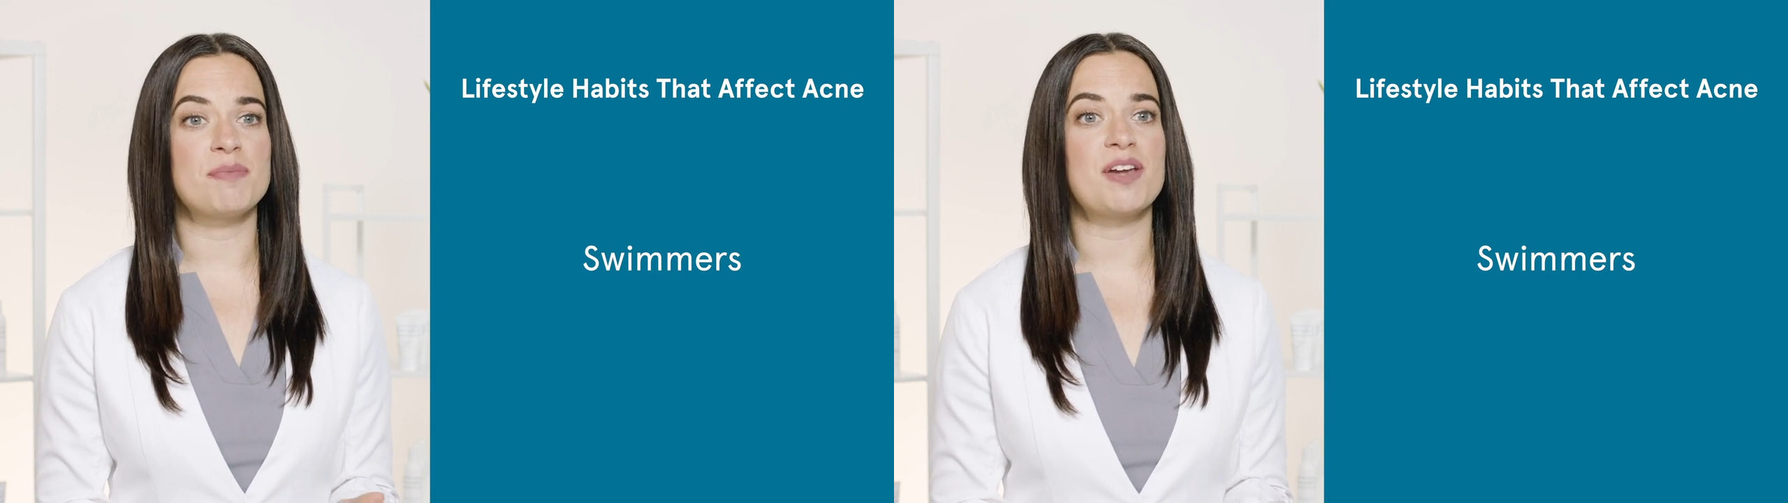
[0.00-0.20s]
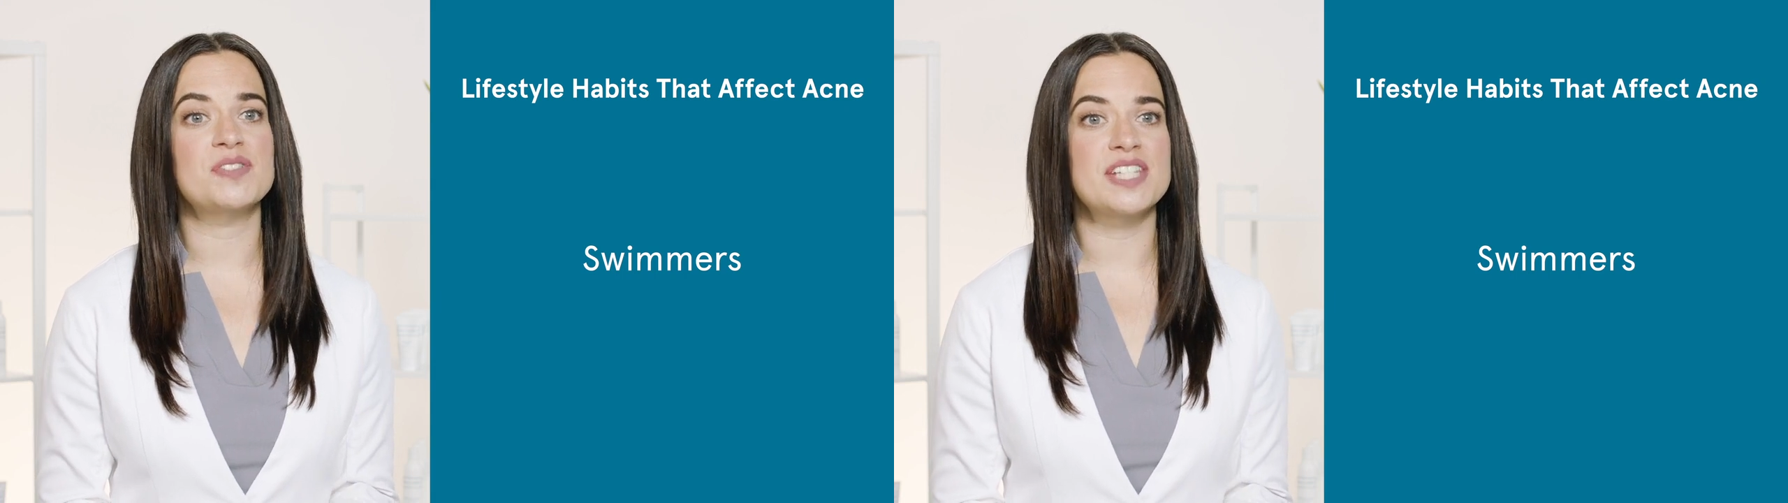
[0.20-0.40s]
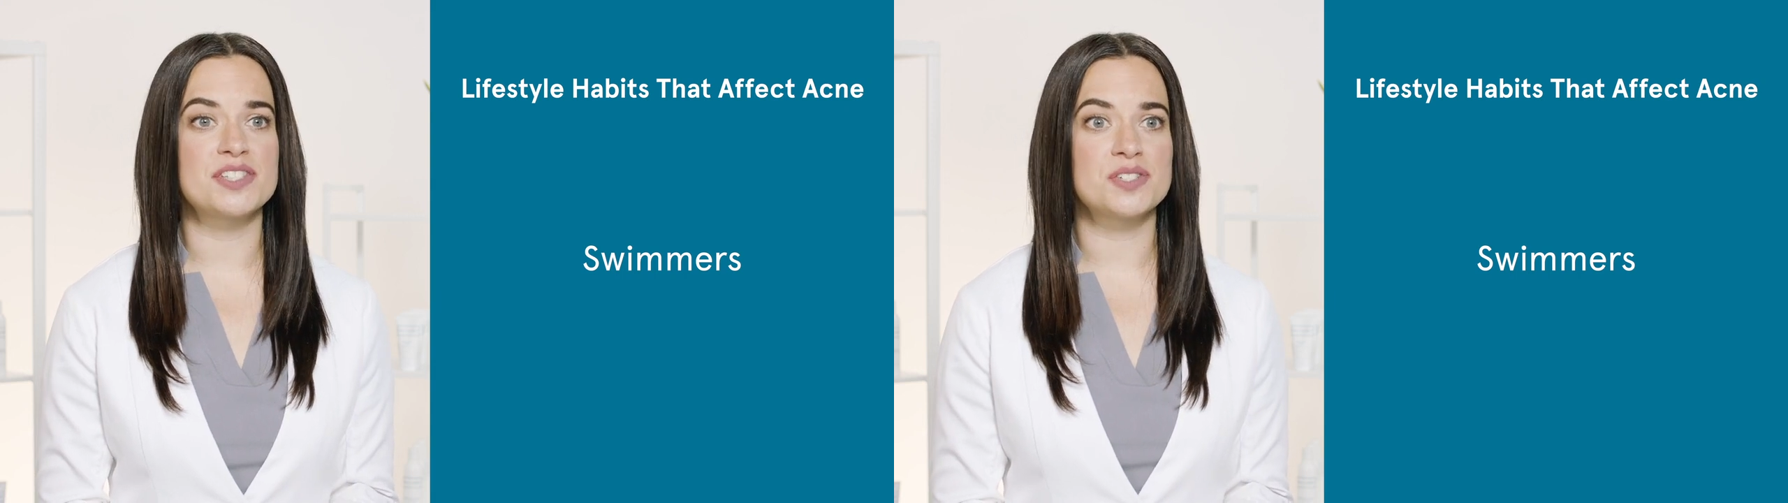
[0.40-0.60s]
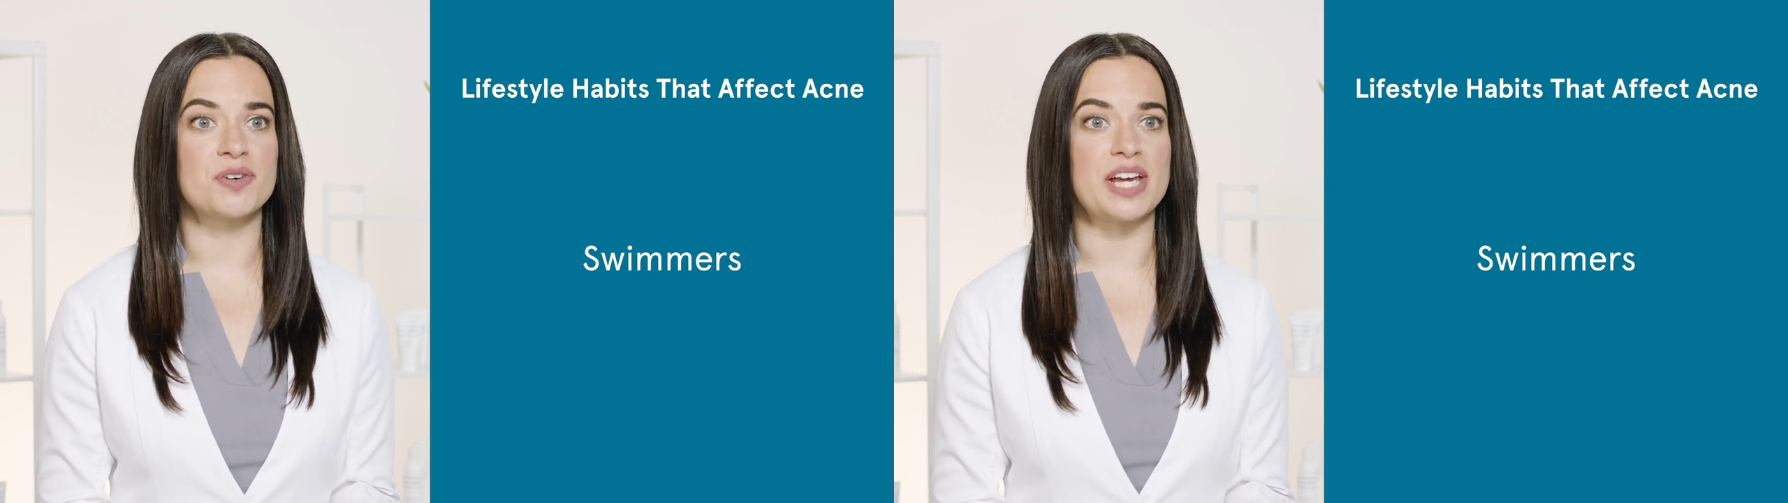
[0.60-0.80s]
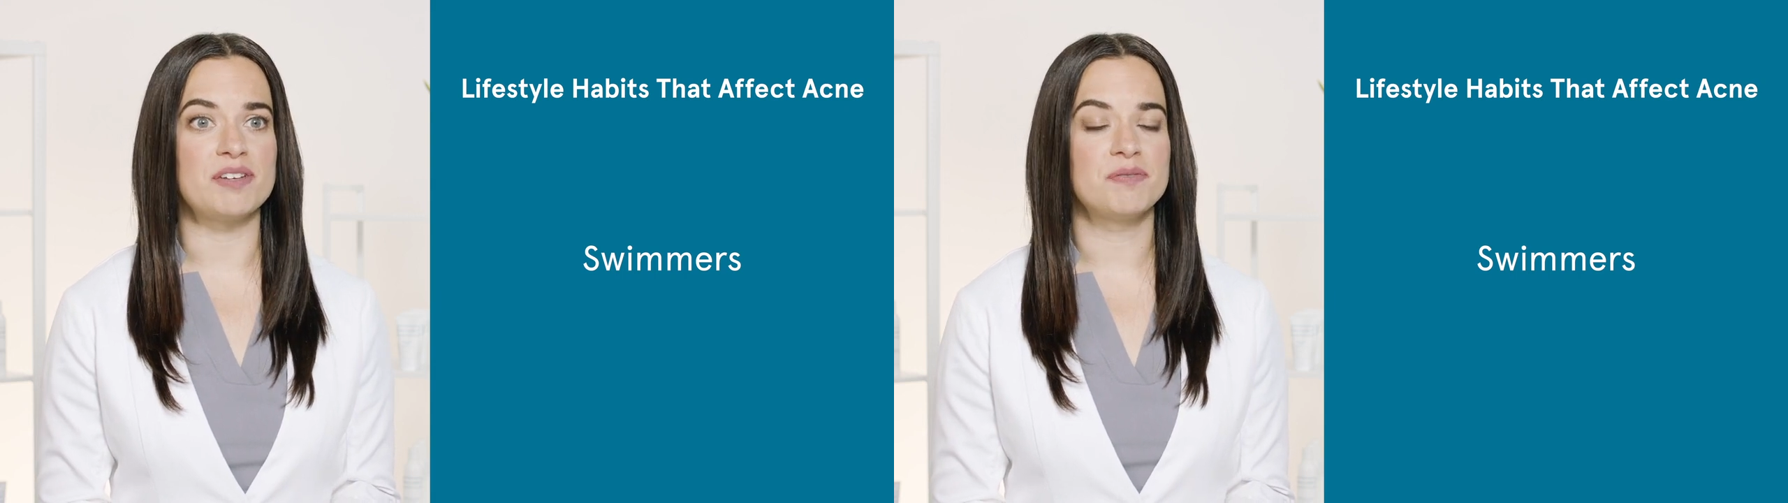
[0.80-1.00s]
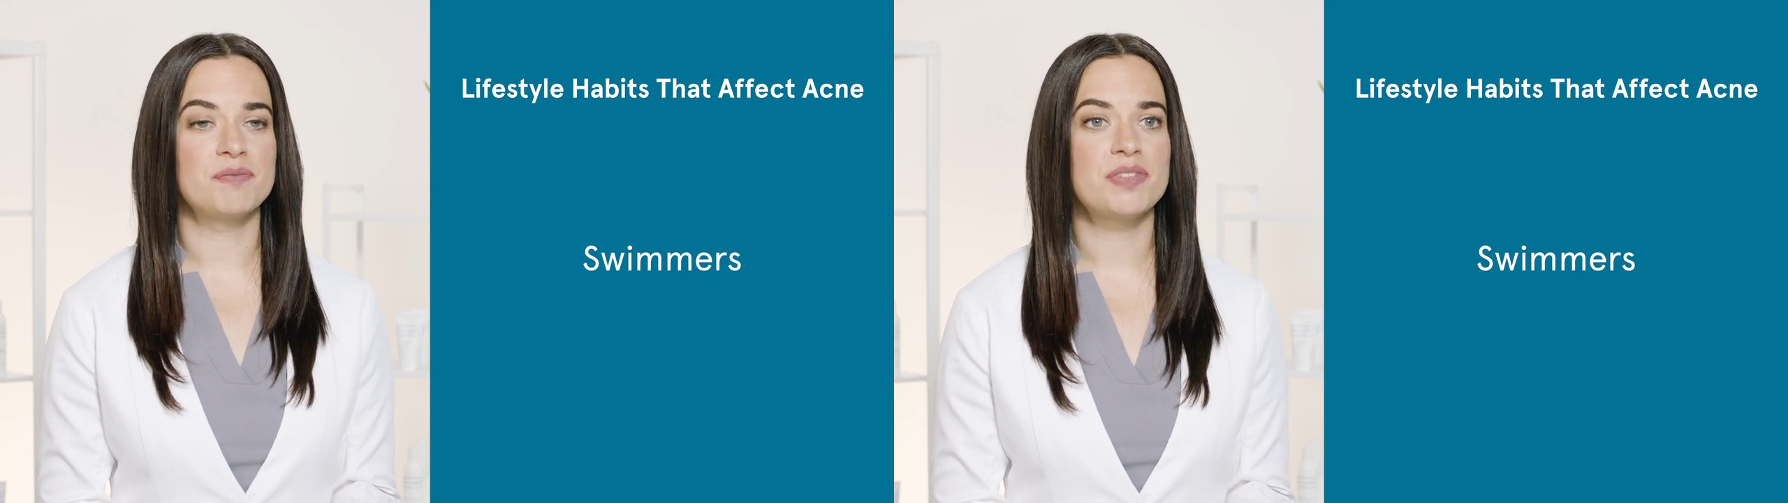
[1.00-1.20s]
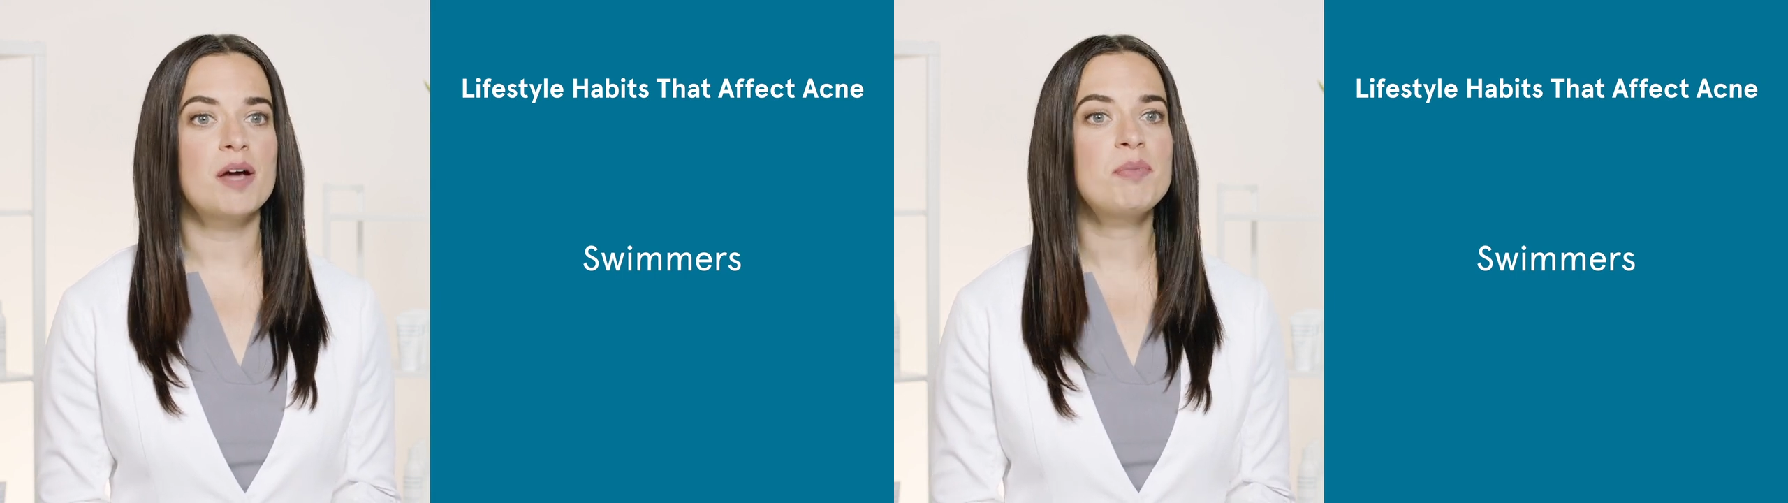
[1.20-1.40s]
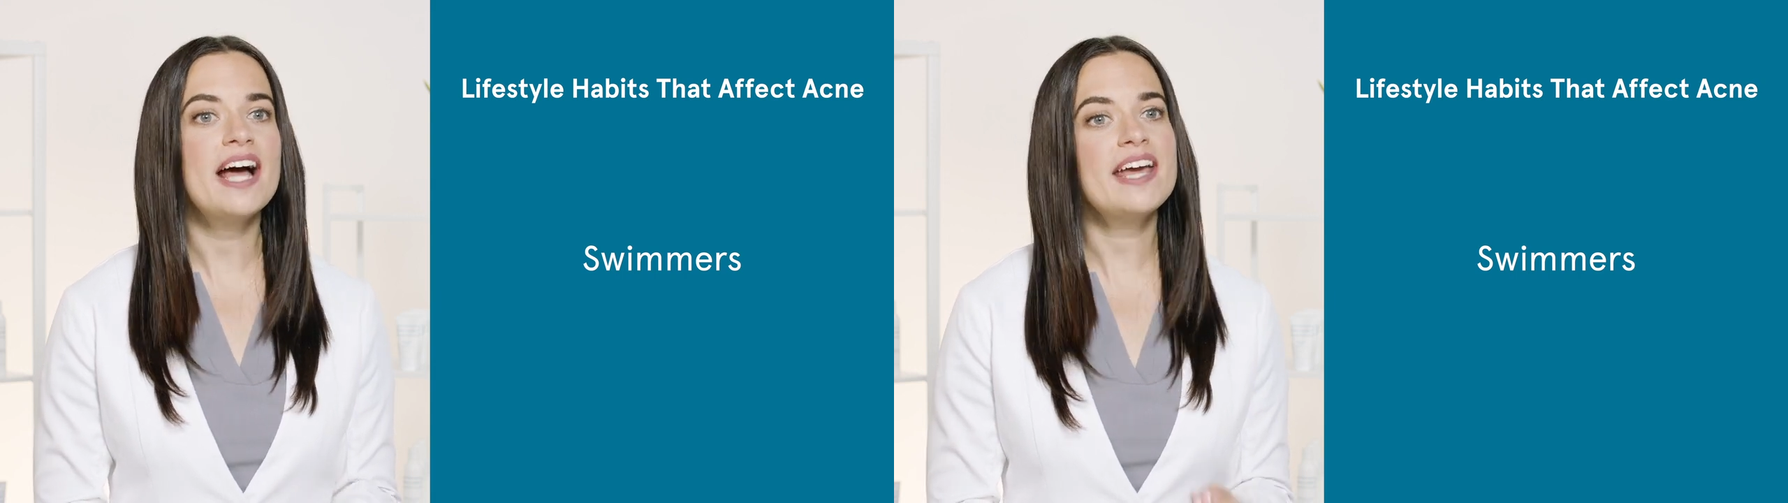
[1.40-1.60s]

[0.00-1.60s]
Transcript: amount of sunscreen, apply